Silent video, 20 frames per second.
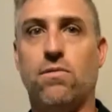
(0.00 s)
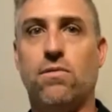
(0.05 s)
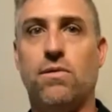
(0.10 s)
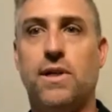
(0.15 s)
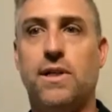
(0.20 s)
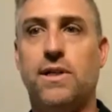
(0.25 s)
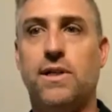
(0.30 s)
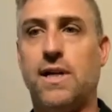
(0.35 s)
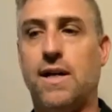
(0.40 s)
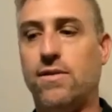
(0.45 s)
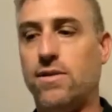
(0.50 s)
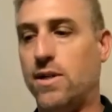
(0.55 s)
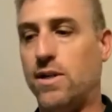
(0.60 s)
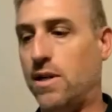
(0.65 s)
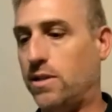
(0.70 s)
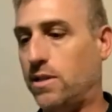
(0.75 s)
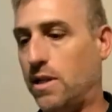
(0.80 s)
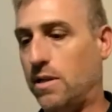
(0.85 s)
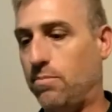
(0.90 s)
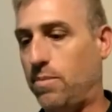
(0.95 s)
It doesn't have to
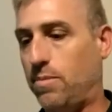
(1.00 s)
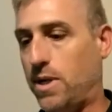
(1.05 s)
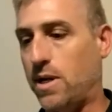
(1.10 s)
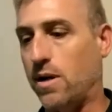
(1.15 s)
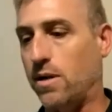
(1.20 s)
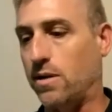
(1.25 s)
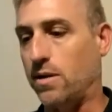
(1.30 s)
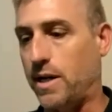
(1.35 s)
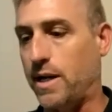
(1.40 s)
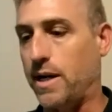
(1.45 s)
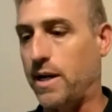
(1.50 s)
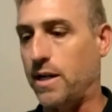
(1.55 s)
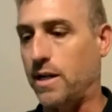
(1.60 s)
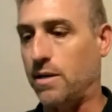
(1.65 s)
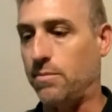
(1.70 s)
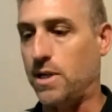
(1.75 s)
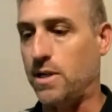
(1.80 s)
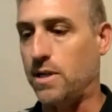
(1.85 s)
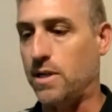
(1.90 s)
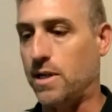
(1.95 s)
necessarily be online. I
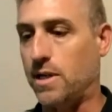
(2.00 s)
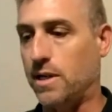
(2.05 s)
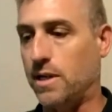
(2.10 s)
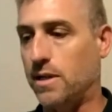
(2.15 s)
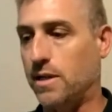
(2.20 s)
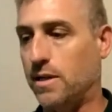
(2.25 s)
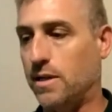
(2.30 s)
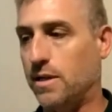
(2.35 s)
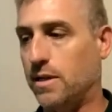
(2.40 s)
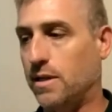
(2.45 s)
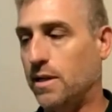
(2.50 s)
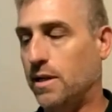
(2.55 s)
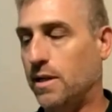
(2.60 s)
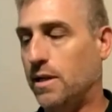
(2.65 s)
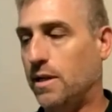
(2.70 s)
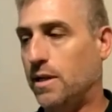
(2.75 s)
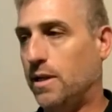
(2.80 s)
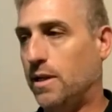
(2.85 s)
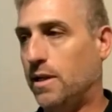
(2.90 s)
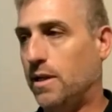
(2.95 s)
mean, it
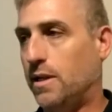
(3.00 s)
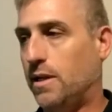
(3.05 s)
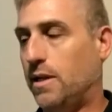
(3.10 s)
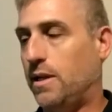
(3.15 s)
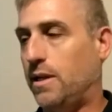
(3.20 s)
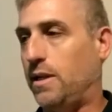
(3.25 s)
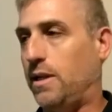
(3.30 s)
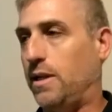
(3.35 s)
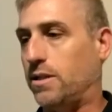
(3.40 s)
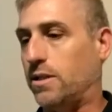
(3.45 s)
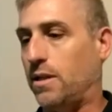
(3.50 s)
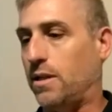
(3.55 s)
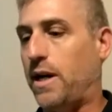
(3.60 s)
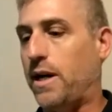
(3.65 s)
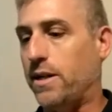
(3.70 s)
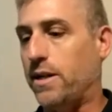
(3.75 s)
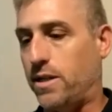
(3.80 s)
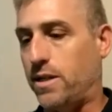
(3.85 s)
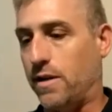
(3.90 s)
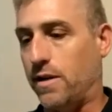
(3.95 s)
it's a
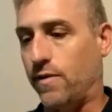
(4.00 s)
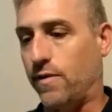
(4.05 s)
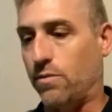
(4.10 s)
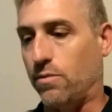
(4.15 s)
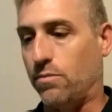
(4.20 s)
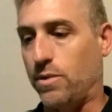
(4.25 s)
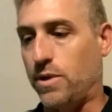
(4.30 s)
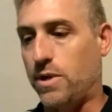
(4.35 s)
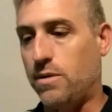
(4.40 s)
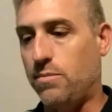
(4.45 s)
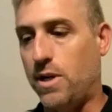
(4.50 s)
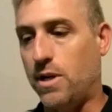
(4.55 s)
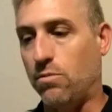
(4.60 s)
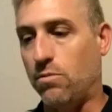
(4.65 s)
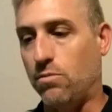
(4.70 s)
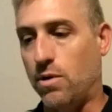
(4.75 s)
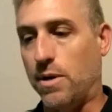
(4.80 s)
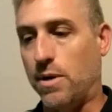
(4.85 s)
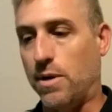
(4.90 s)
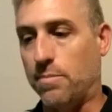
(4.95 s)
lot different. When you meet a
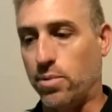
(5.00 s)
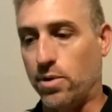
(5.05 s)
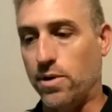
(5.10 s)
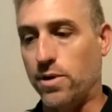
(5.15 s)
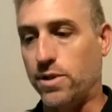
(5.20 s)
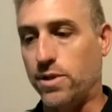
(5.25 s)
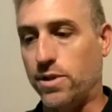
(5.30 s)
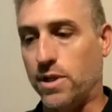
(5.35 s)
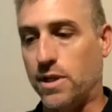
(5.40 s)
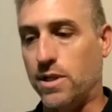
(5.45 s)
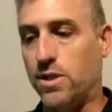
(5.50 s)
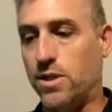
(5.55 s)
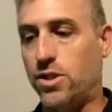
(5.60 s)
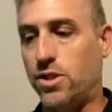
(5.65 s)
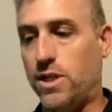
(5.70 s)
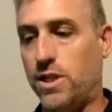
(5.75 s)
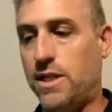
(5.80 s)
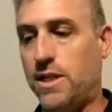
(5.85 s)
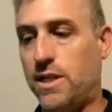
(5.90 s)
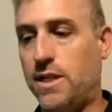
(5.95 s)
woman in person,
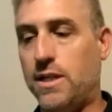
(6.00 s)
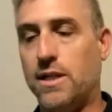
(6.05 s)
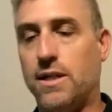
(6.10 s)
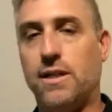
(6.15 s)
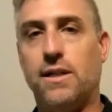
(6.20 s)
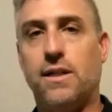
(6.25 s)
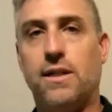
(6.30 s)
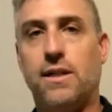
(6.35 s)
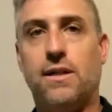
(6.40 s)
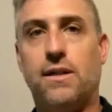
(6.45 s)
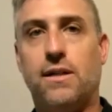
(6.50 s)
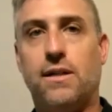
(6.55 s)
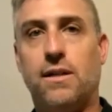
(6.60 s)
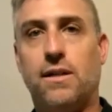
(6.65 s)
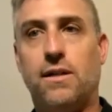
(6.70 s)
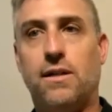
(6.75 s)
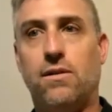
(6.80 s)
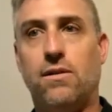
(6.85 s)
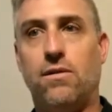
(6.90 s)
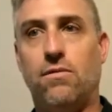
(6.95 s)
she
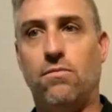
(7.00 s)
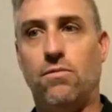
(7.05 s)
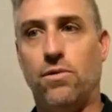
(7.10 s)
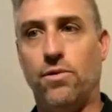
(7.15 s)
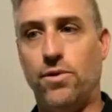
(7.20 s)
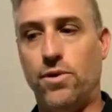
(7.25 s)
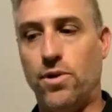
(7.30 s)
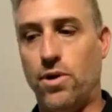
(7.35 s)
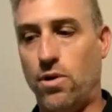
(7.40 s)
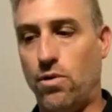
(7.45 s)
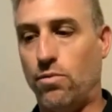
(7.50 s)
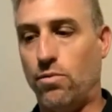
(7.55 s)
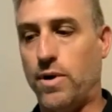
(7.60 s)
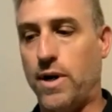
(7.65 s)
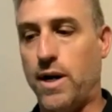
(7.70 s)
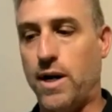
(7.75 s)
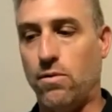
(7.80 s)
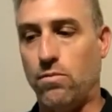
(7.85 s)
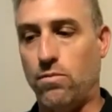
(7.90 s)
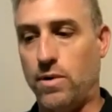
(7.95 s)
will know
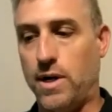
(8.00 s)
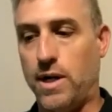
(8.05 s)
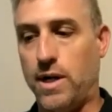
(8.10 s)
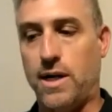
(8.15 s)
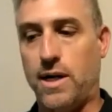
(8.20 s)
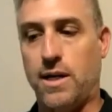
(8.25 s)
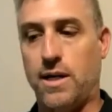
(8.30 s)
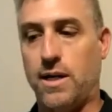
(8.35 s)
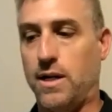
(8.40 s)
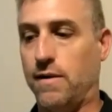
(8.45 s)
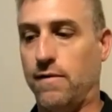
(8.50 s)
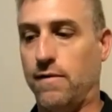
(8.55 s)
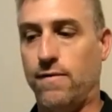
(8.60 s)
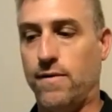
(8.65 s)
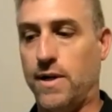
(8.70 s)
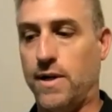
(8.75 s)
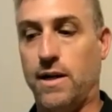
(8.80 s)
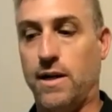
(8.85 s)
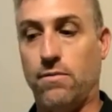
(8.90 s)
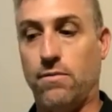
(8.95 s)
right away, and if
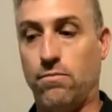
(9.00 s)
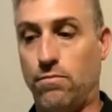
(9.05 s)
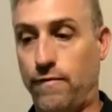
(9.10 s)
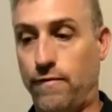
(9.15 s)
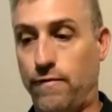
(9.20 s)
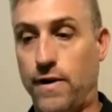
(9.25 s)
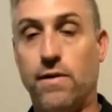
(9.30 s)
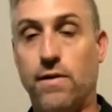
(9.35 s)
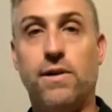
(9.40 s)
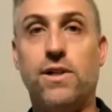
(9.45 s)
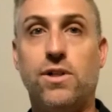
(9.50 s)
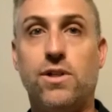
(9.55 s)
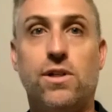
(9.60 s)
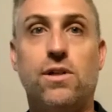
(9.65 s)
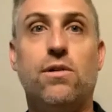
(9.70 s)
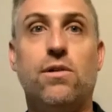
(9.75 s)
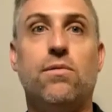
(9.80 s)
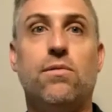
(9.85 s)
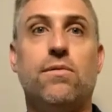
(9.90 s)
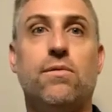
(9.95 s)
not very
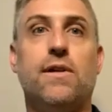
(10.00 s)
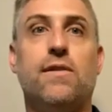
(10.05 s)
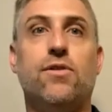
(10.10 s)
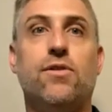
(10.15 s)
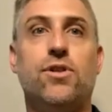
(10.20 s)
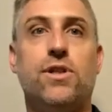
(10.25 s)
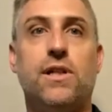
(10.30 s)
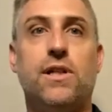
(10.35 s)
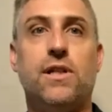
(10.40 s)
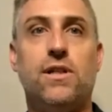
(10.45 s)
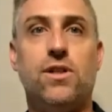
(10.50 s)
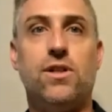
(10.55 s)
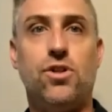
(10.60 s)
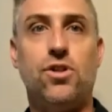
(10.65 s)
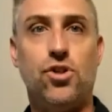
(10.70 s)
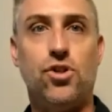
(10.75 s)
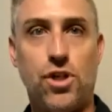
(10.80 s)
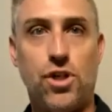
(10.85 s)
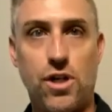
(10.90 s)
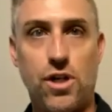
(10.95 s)
soon, if she is
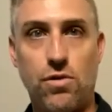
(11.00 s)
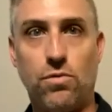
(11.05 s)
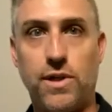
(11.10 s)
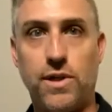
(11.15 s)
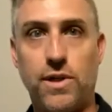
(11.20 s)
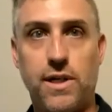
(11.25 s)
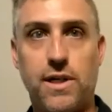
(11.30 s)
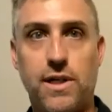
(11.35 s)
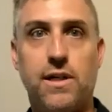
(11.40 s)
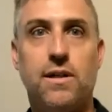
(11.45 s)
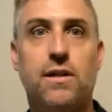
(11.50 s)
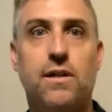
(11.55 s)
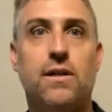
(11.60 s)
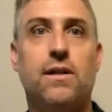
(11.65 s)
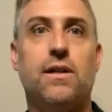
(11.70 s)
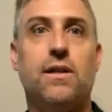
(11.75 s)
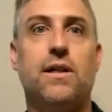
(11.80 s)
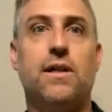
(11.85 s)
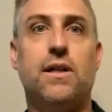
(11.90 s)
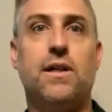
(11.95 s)
genuinely
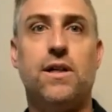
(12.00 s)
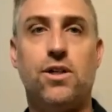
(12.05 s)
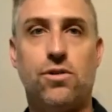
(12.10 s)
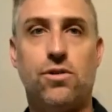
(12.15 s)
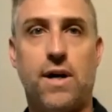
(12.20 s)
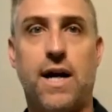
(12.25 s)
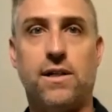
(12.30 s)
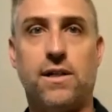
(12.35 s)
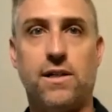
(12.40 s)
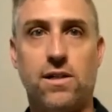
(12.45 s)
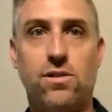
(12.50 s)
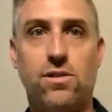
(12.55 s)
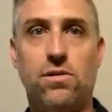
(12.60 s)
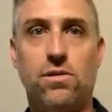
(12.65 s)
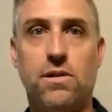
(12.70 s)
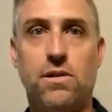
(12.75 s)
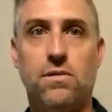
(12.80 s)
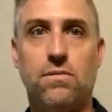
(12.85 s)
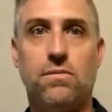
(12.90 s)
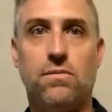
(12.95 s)
attracted to
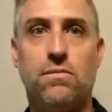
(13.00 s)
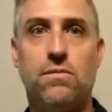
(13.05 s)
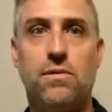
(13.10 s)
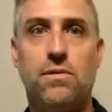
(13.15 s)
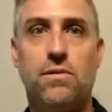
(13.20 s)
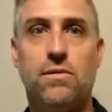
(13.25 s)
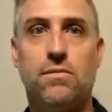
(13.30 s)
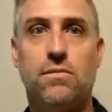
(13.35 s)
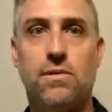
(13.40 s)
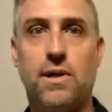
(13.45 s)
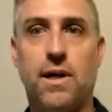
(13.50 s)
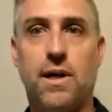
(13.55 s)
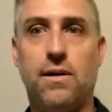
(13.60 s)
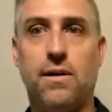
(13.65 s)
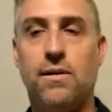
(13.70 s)
you. Okay.